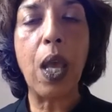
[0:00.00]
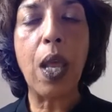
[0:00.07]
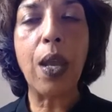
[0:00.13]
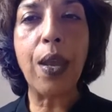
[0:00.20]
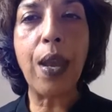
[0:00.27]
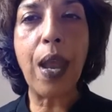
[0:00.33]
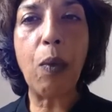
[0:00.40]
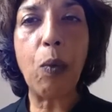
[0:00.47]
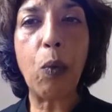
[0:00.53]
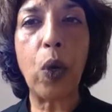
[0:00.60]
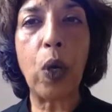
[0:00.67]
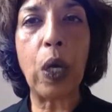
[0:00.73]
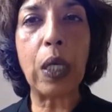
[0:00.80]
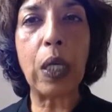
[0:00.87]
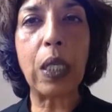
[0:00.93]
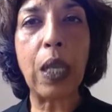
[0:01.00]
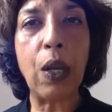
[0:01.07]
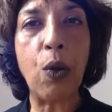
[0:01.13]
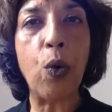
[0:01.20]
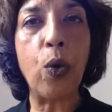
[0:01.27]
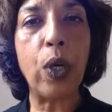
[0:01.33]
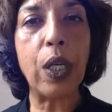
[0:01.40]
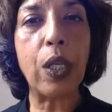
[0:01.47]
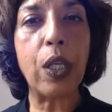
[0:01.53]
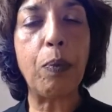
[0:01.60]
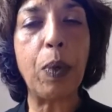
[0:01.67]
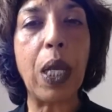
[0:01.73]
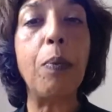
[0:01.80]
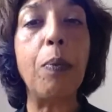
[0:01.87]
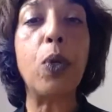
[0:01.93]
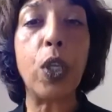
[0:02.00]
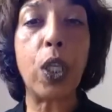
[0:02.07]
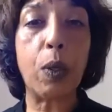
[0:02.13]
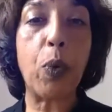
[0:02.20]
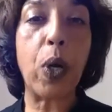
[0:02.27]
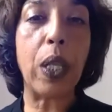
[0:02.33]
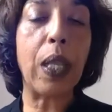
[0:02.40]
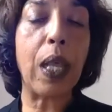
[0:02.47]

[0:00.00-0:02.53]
networks in order to be able to spread